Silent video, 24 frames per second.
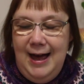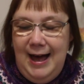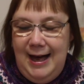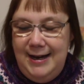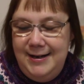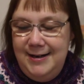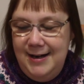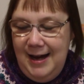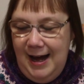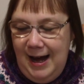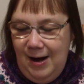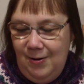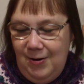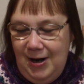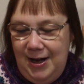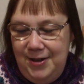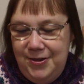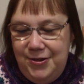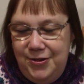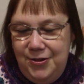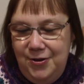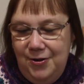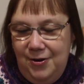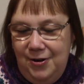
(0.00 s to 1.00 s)
And now I
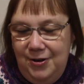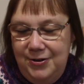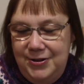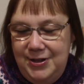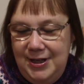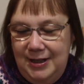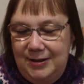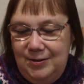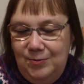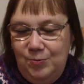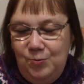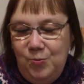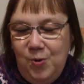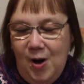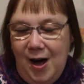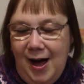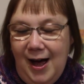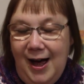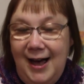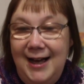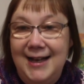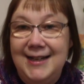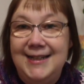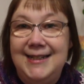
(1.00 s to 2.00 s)
thought that
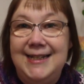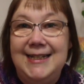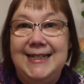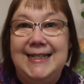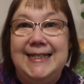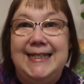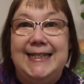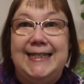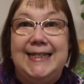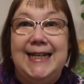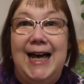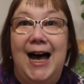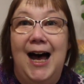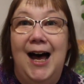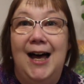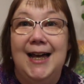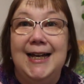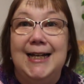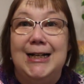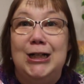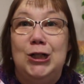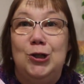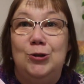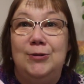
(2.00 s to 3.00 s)
why didn't
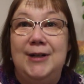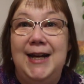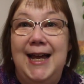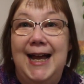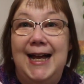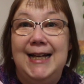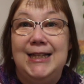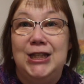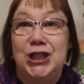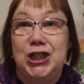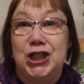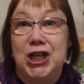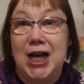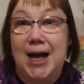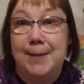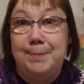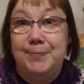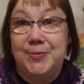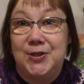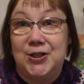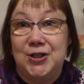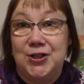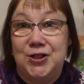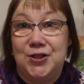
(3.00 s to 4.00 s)
I create
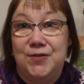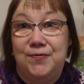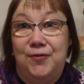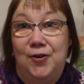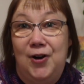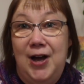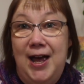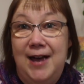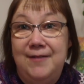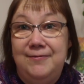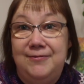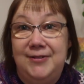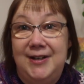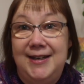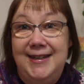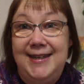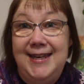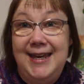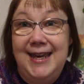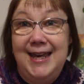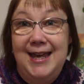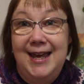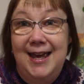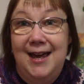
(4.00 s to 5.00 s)
chapters for every
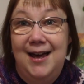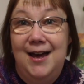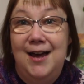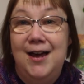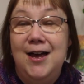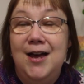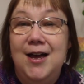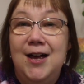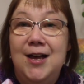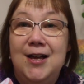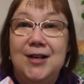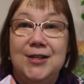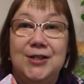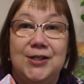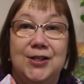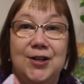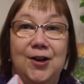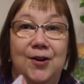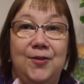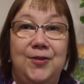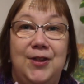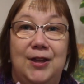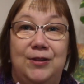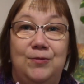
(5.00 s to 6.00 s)
year,
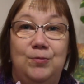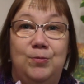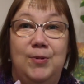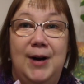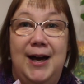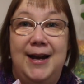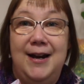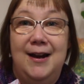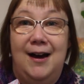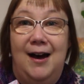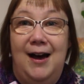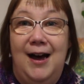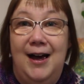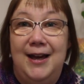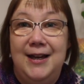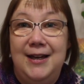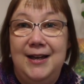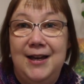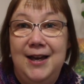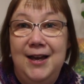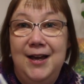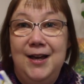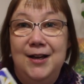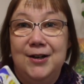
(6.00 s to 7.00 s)
so that when
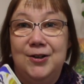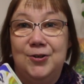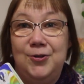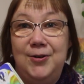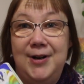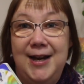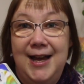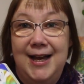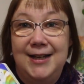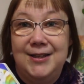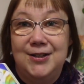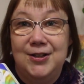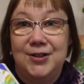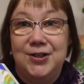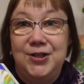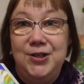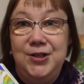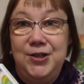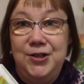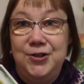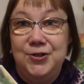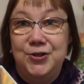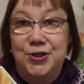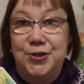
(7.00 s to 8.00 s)
I create a
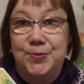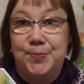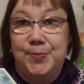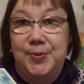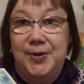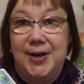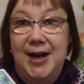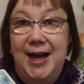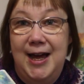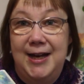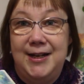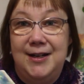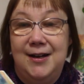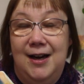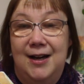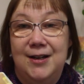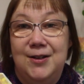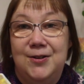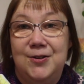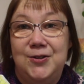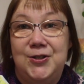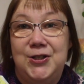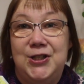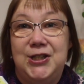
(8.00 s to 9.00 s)
new spread I
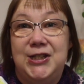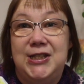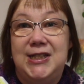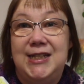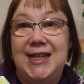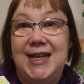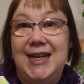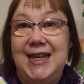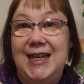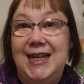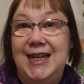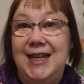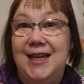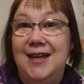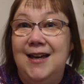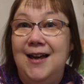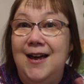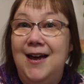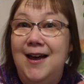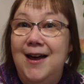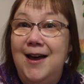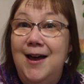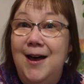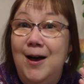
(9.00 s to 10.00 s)
could see
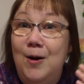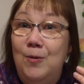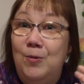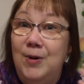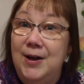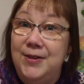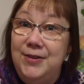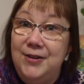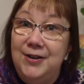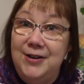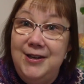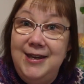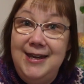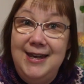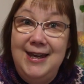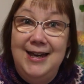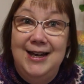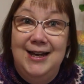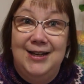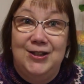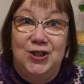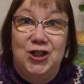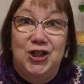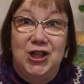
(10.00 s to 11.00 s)
when the
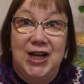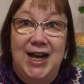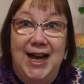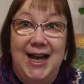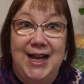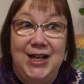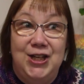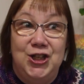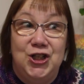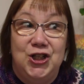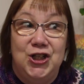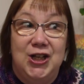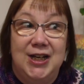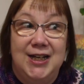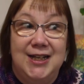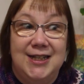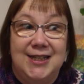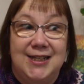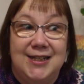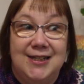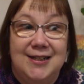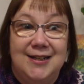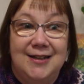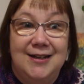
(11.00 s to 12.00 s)
year
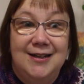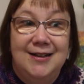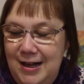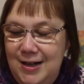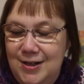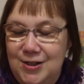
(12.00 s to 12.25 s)
changes.